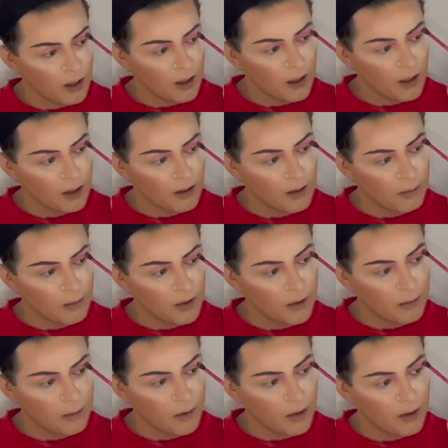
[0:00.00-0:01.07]
Add the
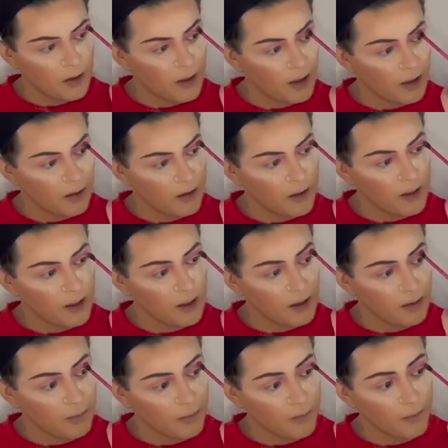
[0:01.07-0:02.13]
purple out
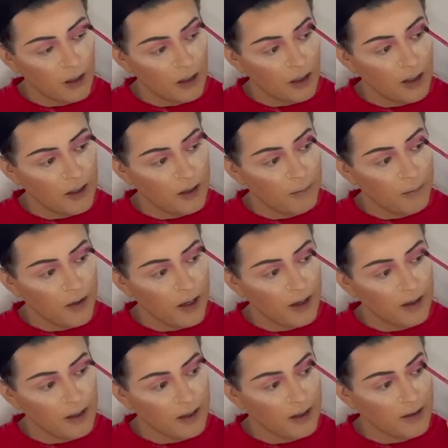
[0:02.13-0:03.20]
here. And the
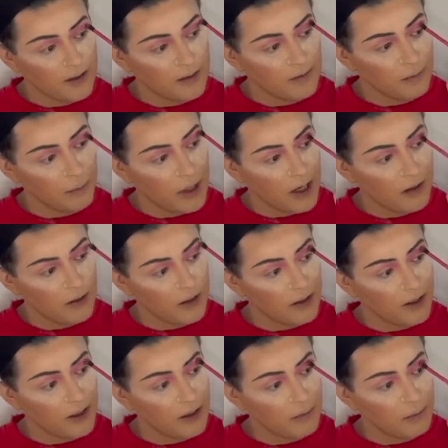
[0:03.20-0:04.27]
palette is
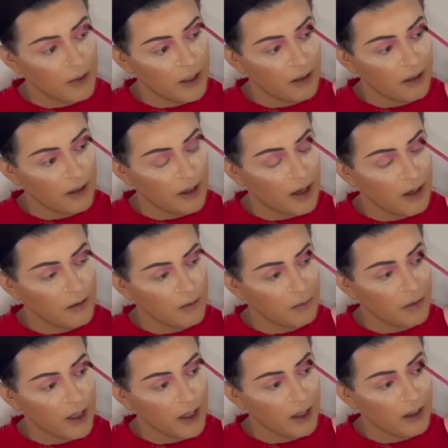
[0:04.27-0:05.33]
powdery, but I don't
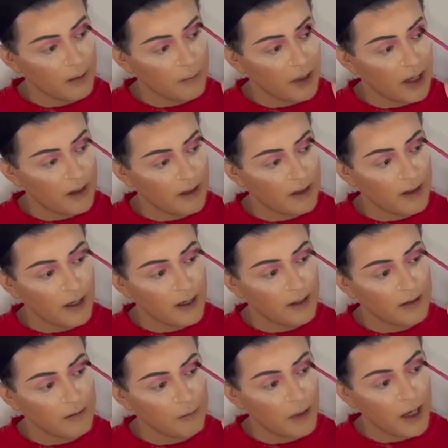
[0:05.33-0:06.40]
mind a palette that
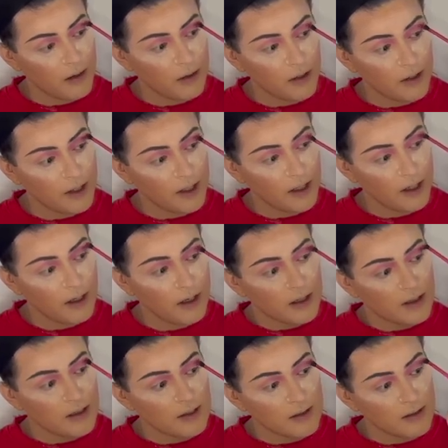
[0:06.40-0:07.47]
is powdery,
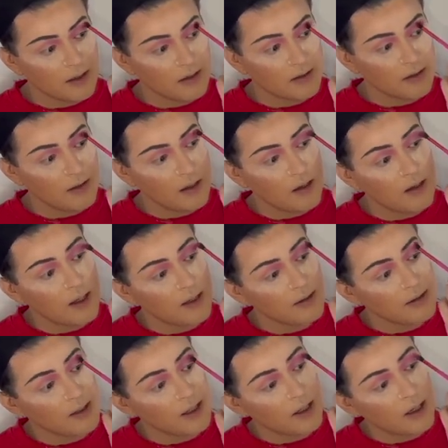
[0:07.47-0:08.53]
just as long as
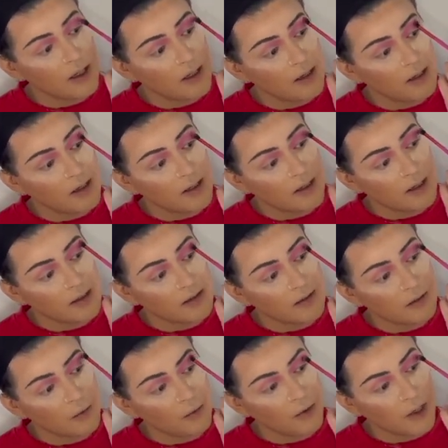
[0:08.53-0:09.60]
the colors
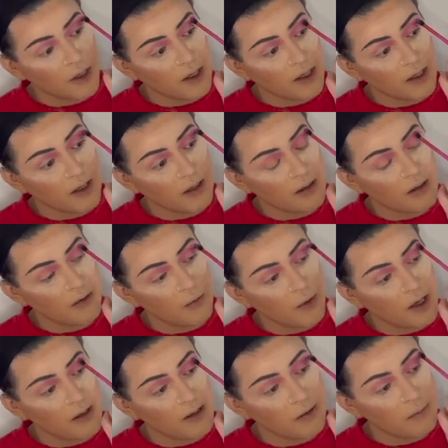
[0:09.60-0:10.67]
work
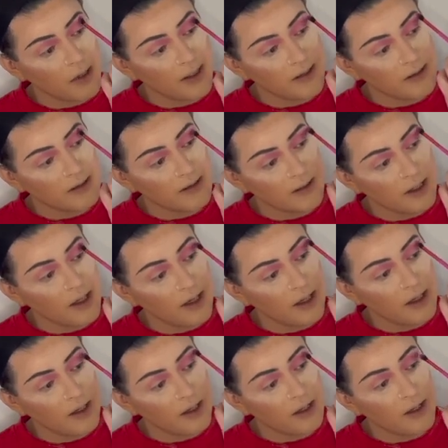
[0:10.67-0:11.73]
well in my
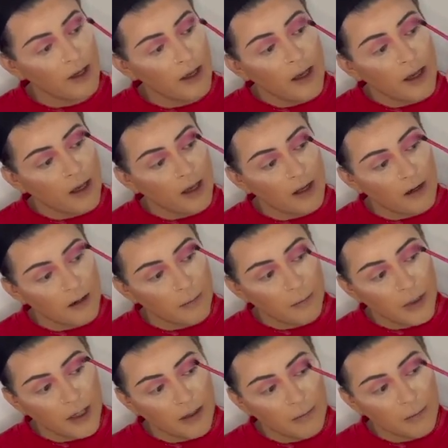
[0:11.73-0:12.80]
skin and are
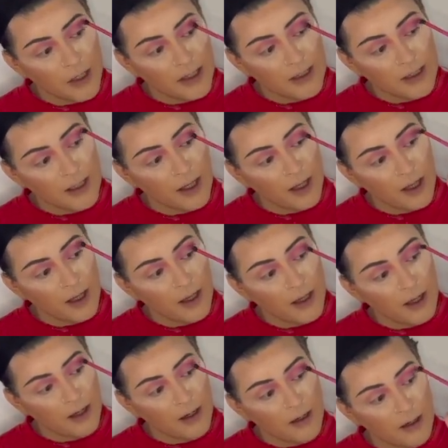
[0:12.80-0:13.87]
pigmented.
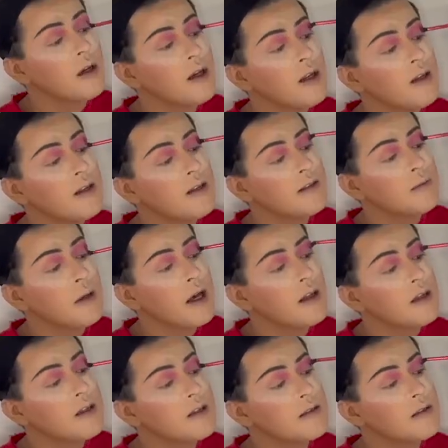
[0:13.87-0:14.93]
And this
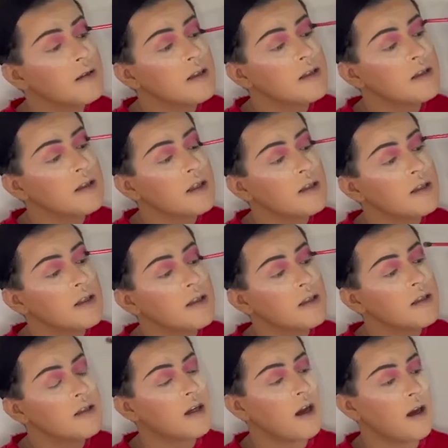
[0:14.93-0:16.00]
palette is doing such a
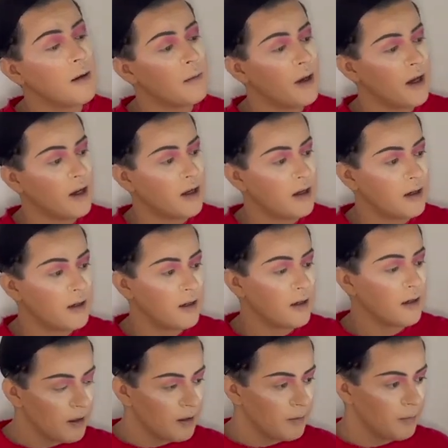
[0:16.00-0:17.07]
good job at
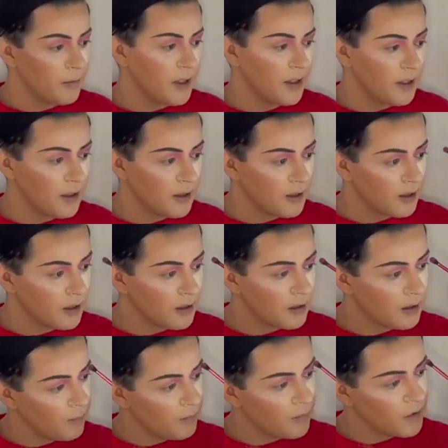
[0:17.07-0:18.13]
being
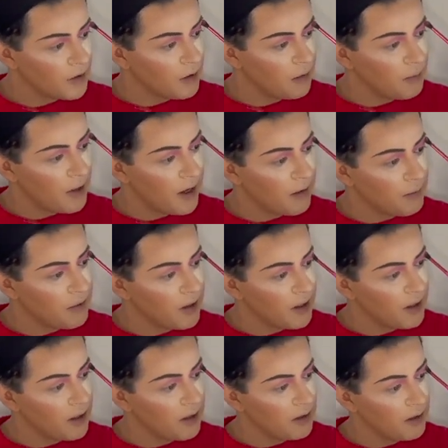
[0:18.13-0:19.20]
so
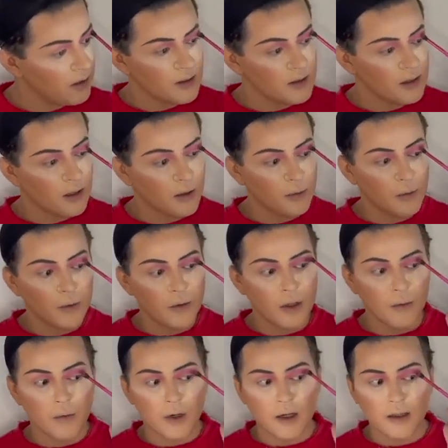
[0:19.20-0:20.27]
vibrant. So we
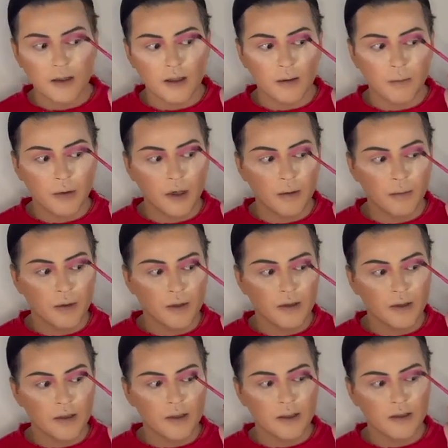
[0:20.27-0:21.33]
want the purple
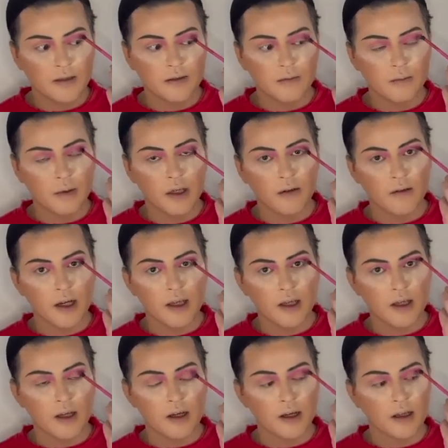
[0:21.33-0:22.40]
to just be right
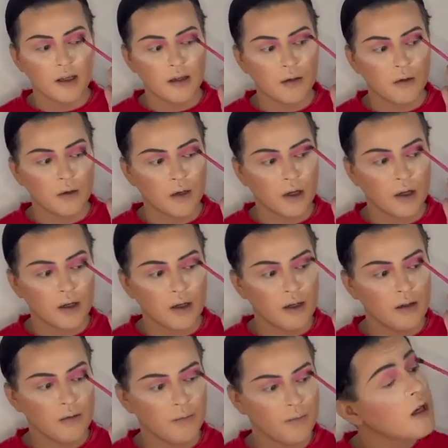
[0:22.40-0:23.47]
here in the corner
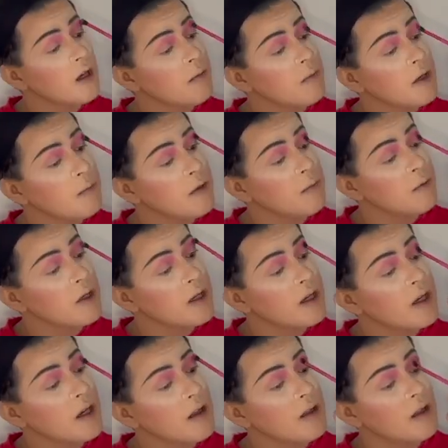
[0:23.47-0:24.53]
and maybe bring it
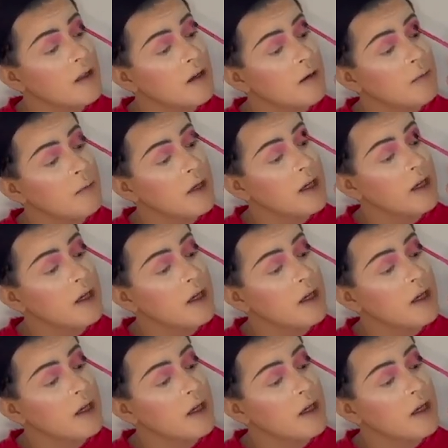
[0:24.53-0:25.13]
a little bit